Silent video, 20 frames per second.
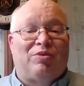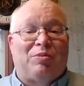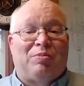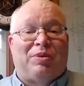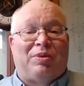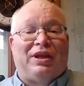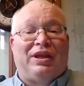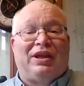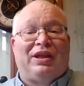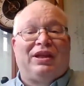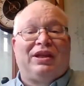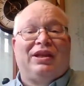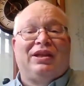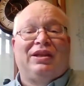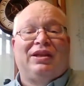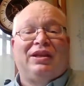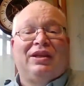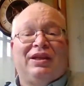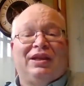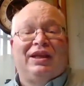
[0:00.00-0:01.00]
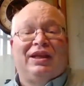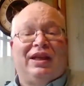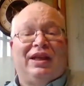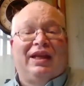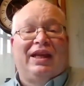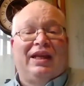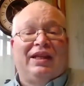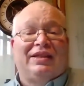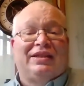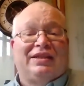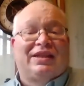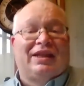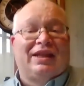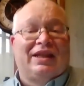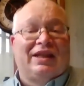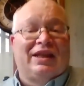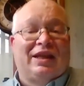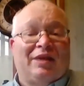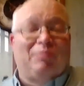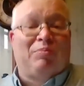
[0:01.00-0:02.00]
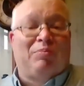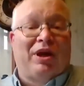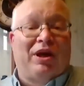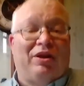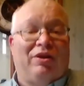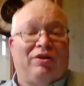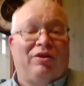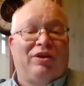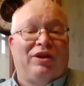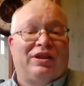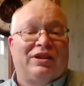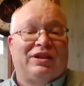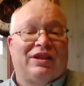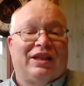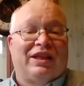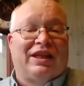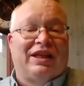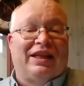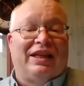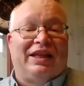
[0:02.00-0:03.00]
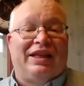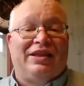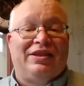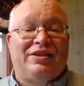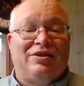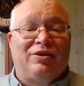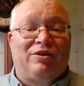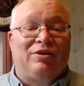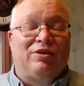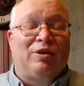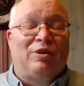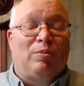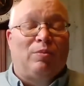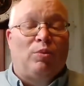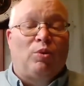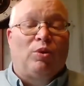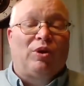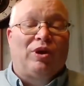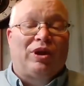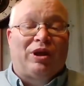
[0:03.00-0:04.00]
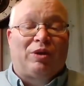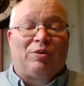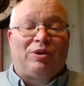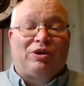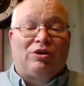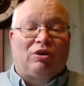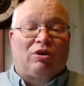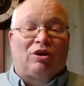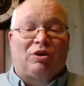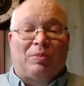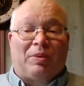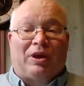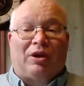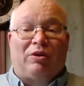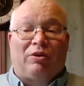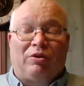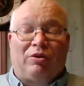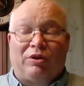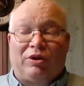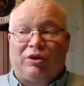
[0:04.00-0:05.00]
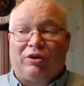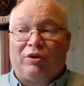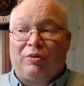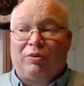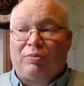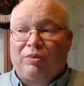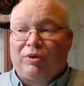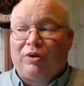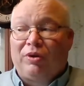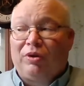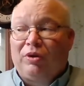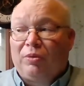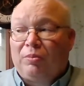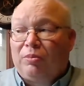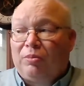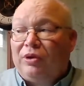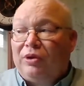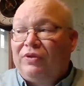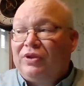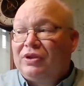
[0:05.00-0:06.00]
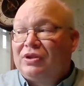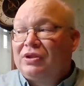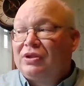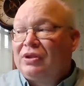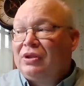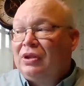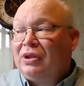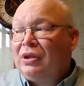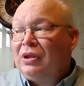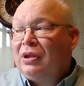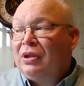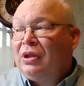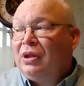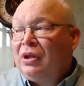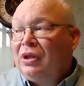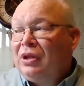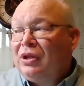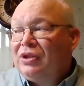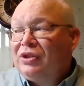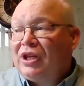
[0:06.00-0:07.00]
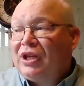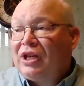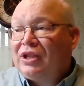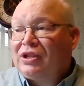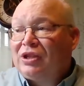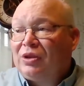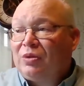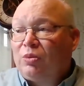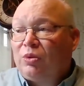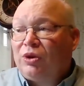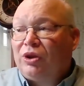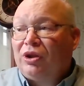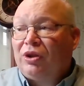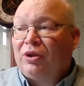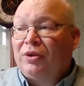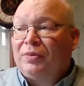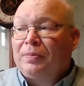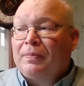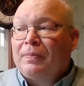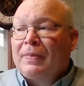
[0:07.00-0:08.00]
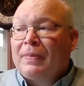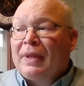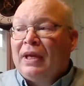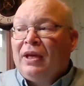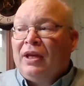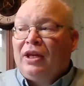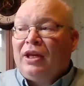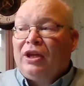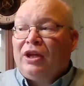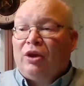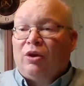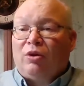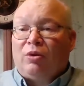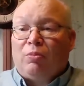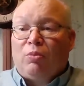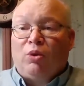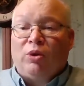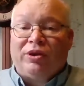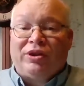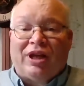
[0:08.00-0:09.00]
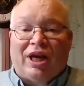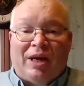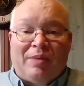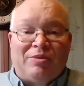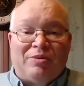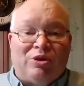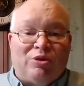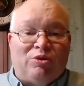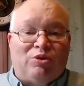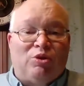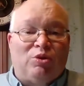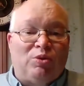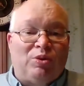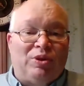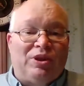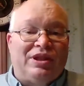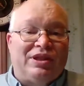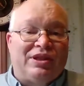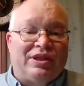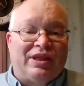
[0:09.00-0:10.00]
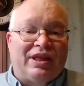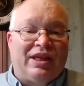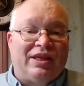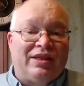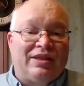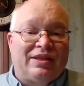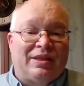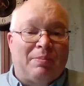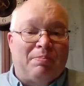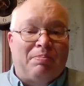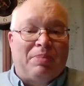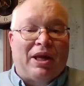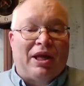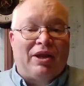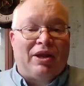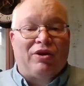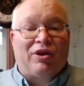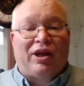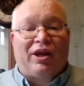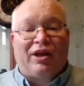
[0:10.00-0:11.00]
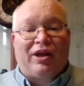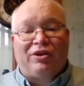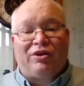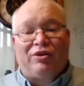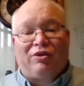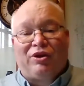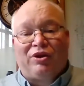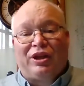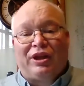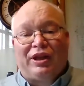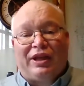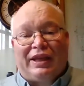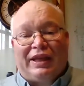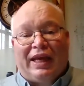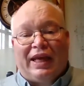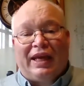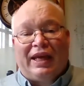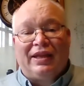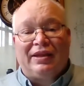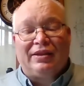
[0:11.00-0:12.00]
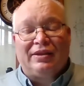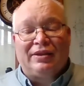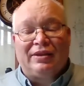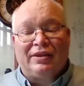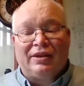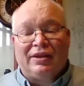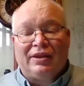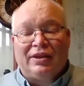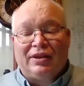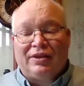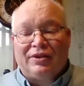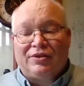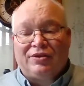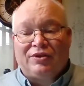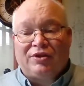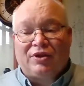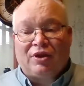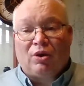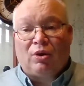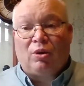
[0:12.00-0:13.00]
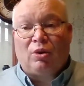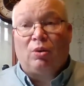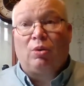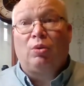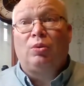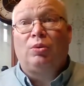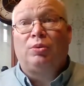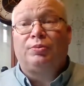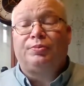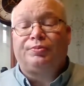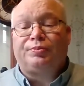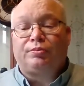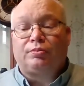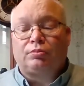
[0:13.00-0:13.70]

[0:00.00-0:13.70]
and repeating it, it's going to get better and it's going to get easier. And the more, like we talked about earlier in a pr- previous session, where you, you know, the more times you do these things, the better you're going to get. So